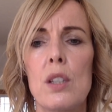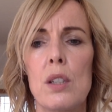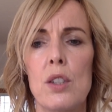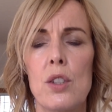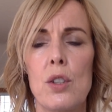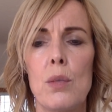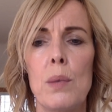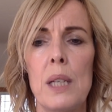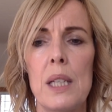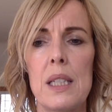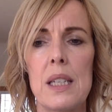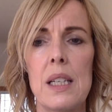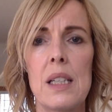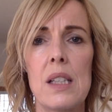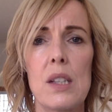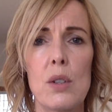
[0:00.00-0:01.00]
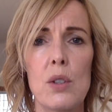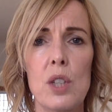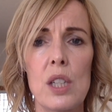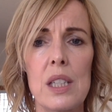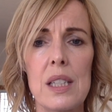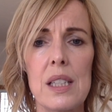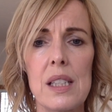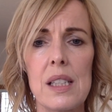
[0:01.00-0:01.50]
to maintain social
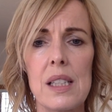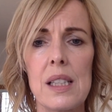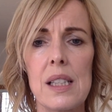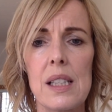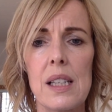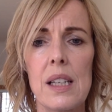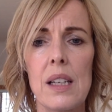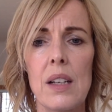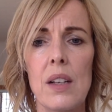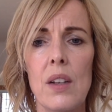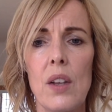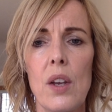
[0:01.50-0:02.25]
distancing,